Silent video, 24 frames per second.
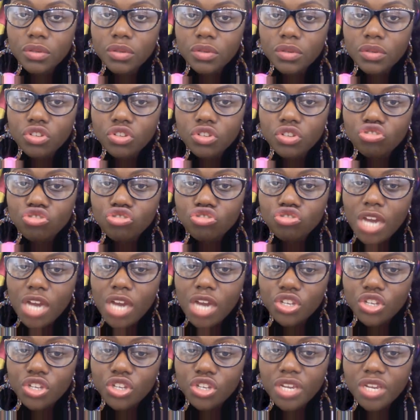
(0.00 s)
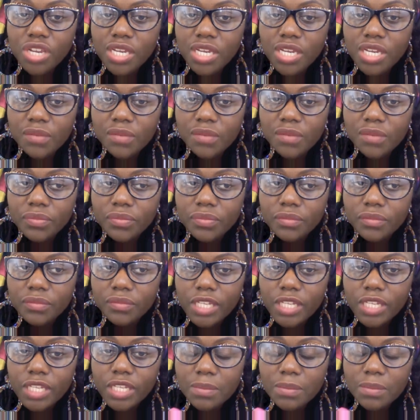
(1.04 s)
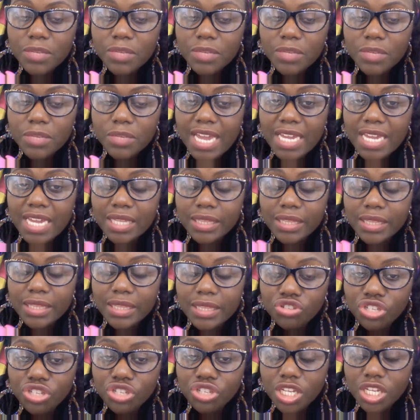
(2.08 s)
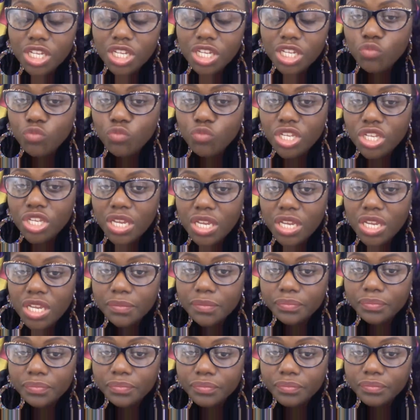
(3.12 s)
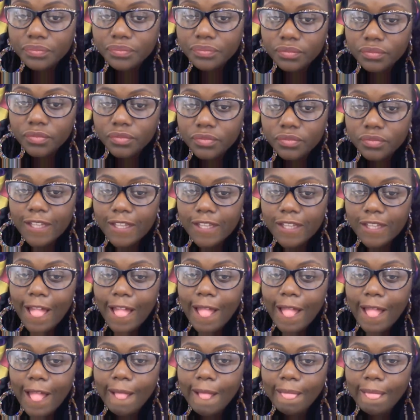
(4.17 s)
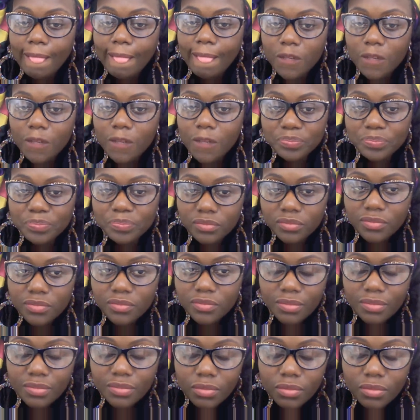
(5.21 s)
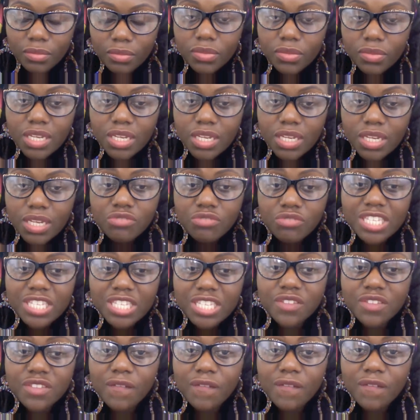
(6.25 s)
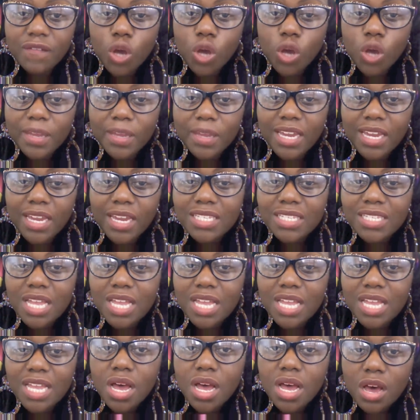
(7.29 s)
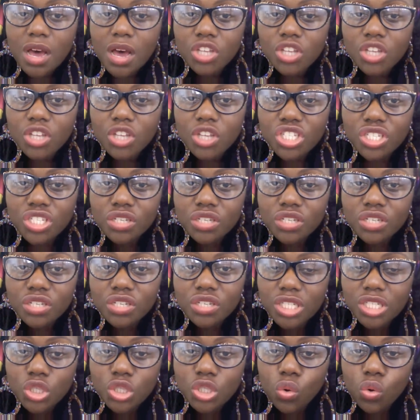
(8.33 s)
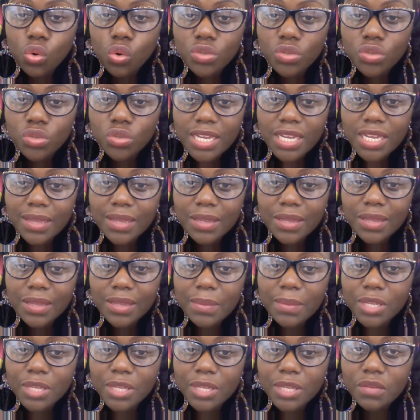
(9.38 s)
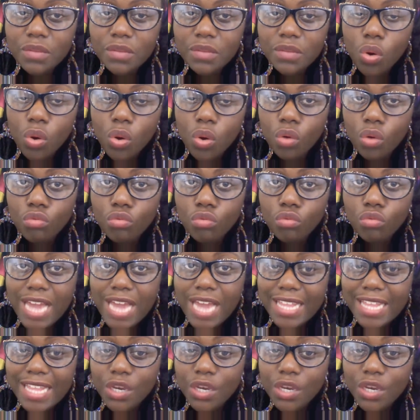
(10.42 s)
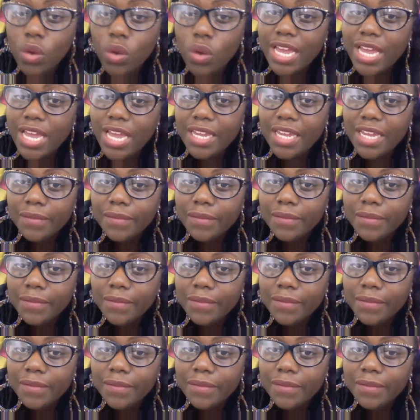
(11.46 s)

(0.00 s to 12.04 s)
structuring, say, literacy and numeracy, and the rest of the other topics are just taught in a more organic way.